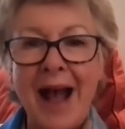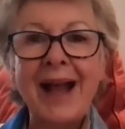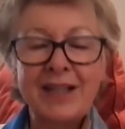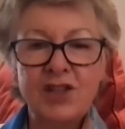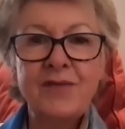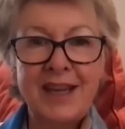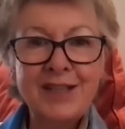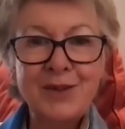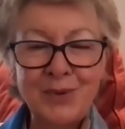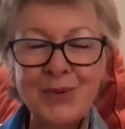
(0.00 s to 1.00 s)

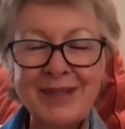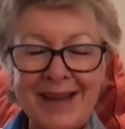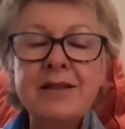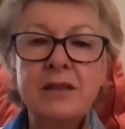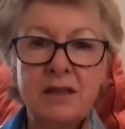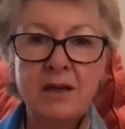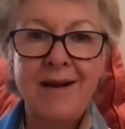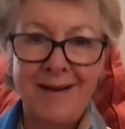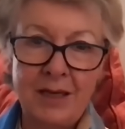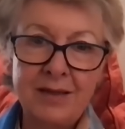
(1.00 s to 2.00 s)
activated or
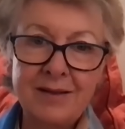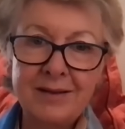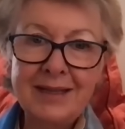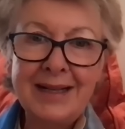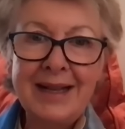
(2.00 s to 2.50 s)
sensitized